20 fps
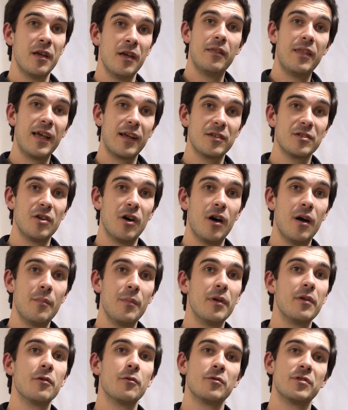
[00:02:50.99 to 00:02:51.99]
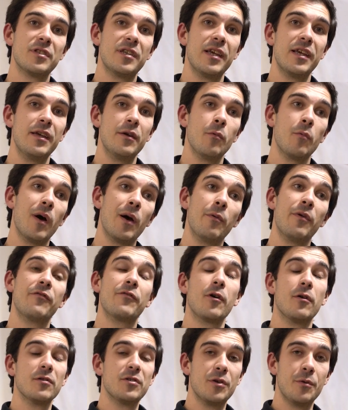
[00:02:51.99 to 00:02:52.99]
Next time you'll see where we've
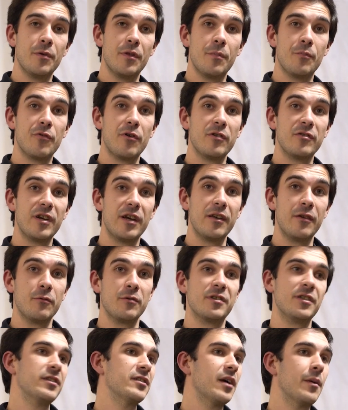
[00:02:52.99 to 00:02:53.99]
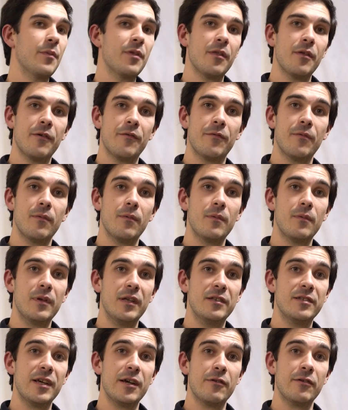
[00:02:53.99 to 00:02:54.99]
got to with the project. You'll see some of the
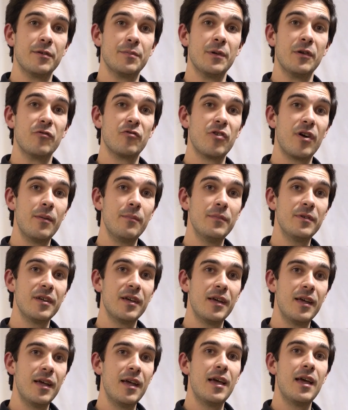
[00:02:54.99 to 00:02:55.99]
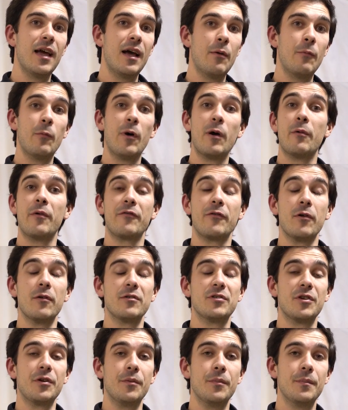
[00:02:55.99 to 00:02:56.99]
interior has been trimmed and where we've got
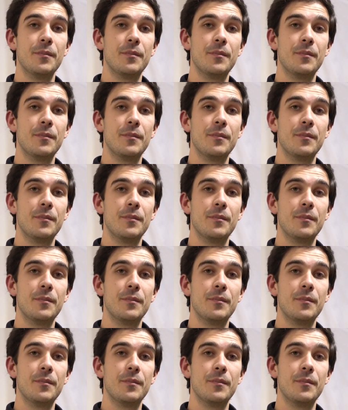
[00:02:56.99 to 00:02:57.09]
to.